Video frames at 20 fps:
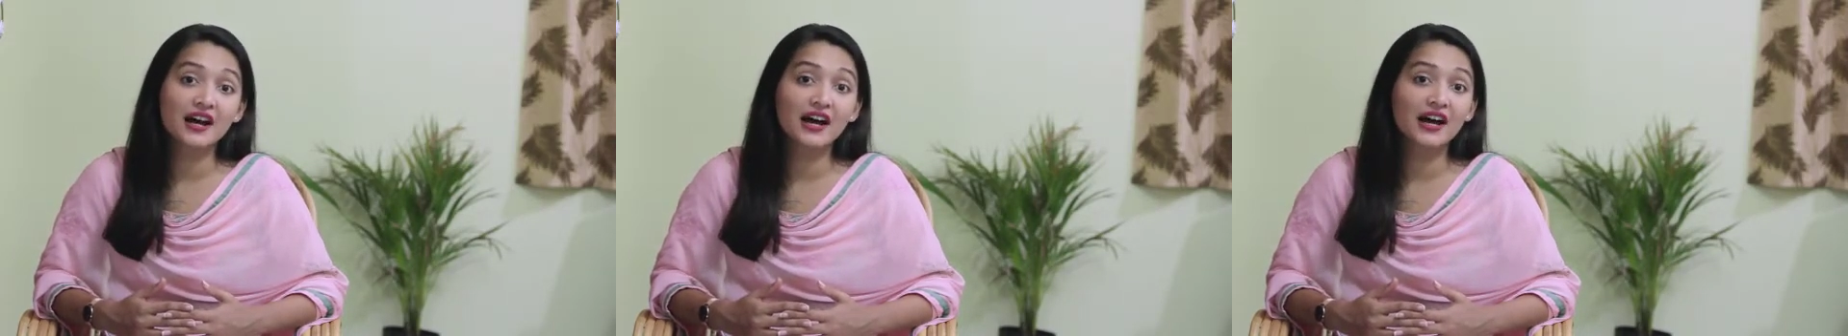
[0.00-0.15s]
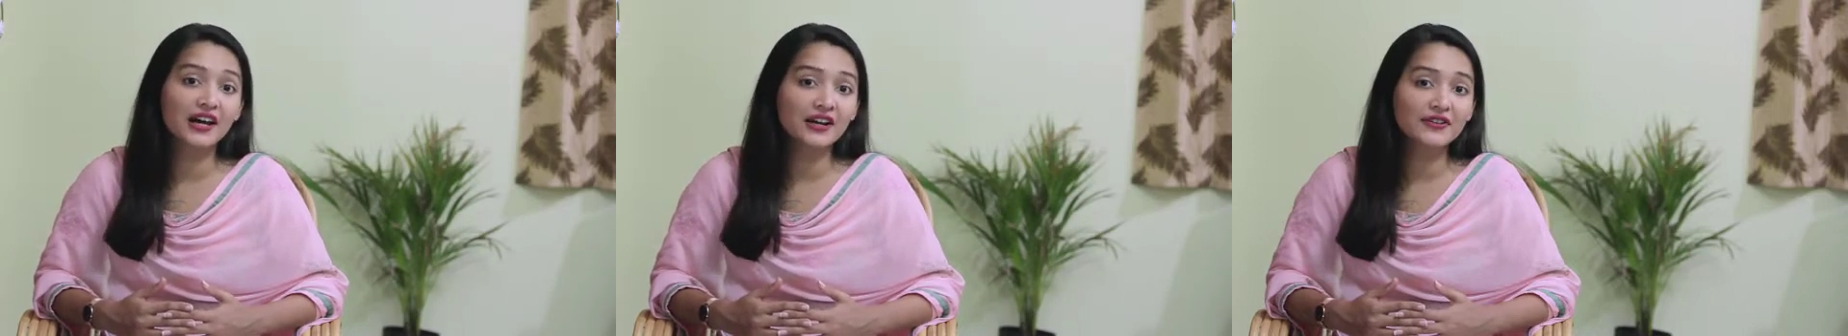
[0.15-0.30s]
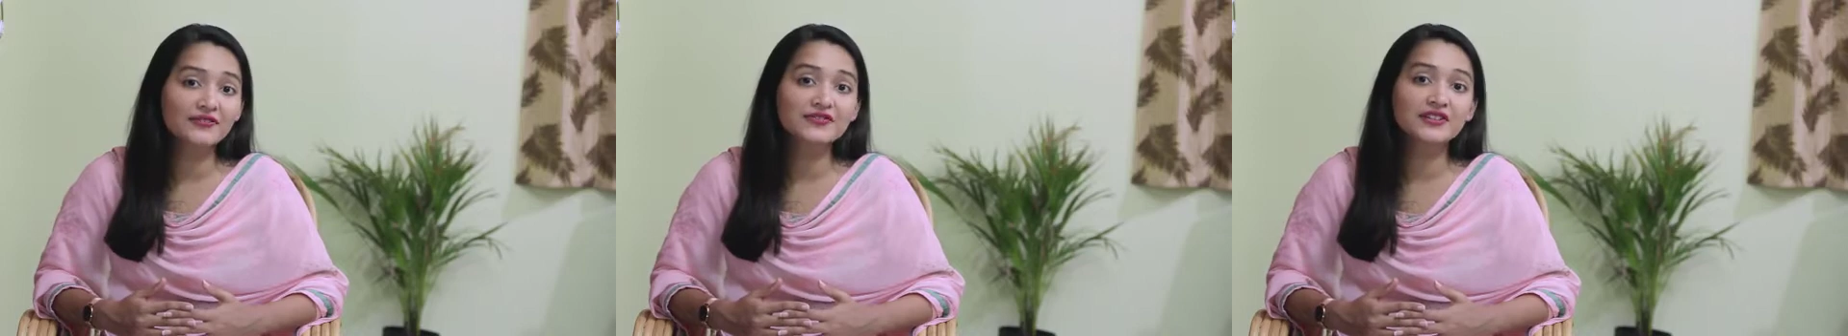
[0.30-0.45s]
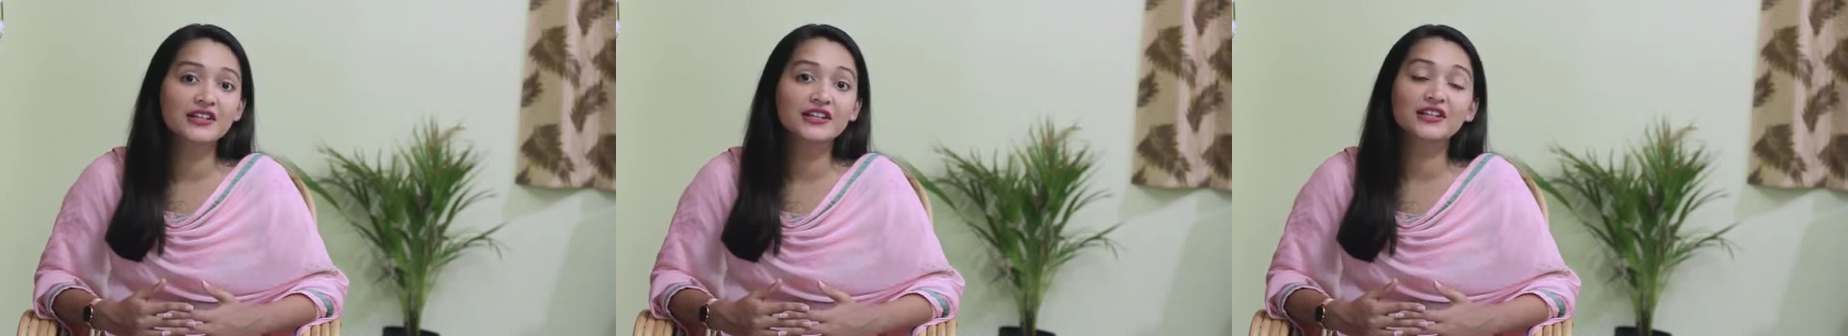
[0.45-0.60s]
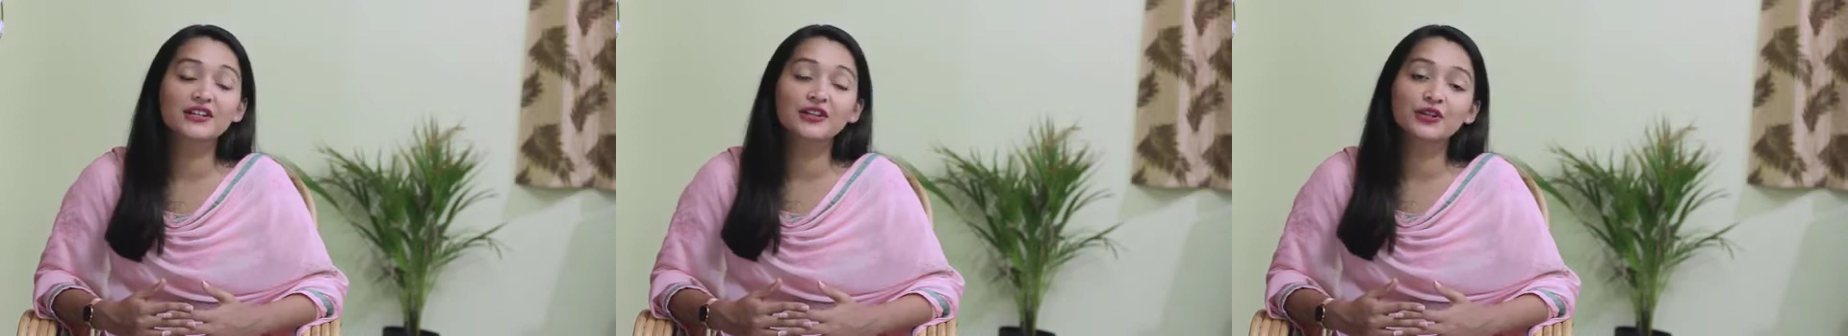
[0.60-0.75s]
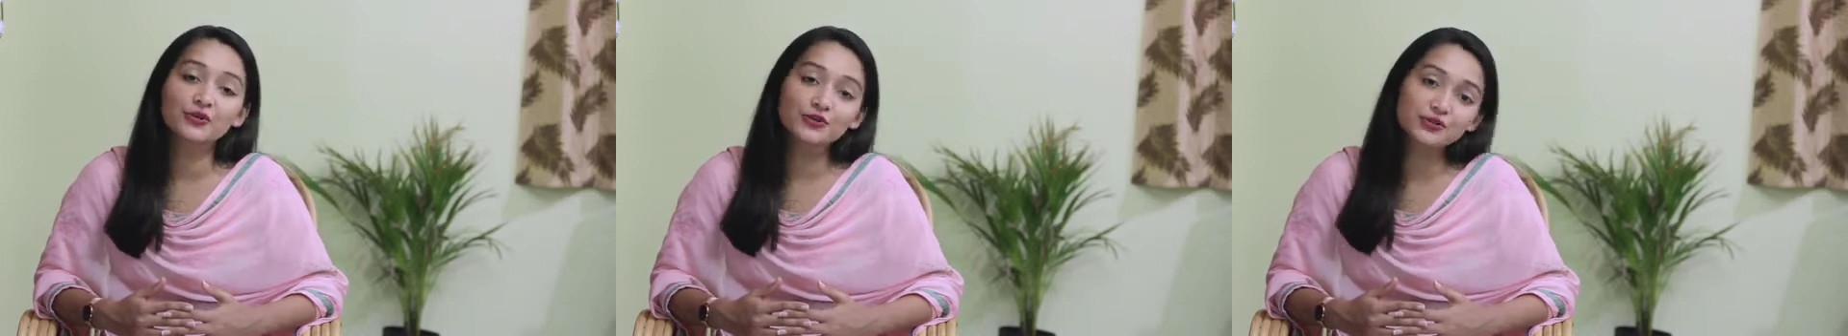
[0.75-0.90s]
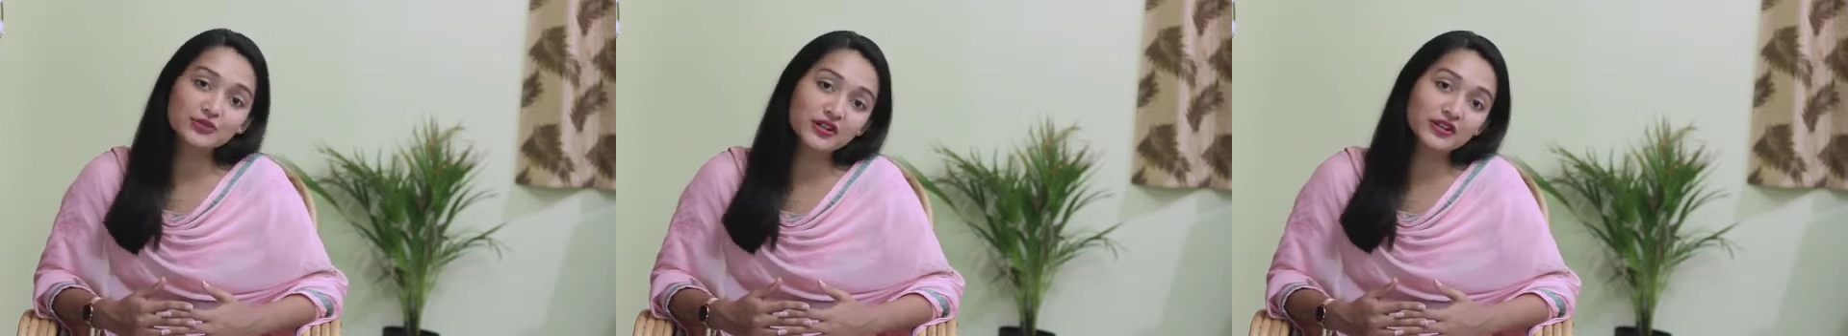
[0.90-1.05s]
I have seen a huge